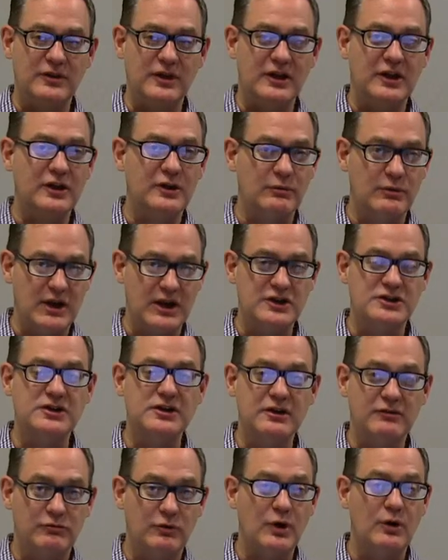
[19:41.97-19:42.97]

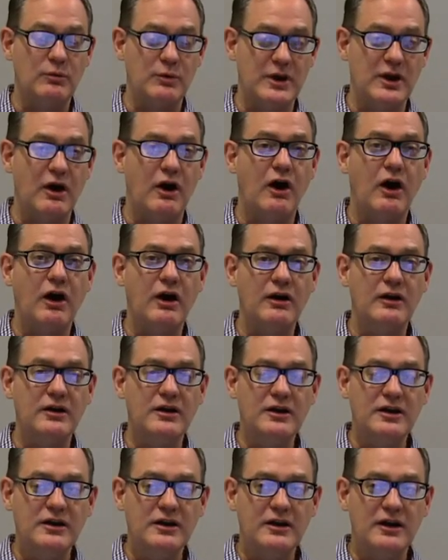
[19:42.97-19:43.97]
iteration of where we are
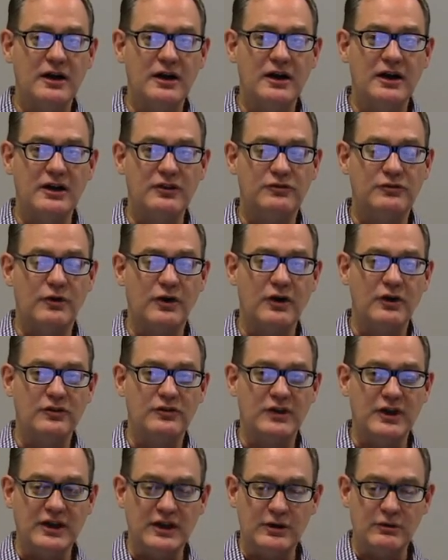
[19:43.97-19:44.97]
as far
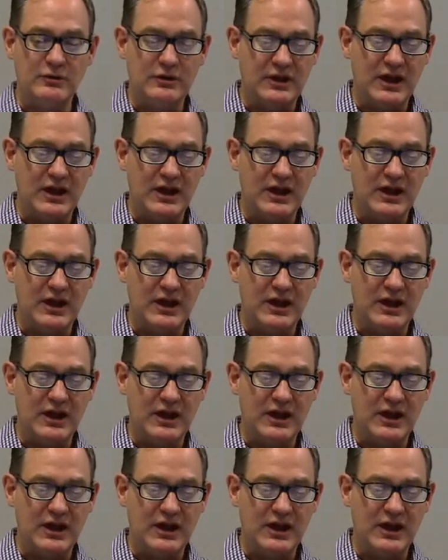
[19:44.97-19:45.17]
as, like, you know,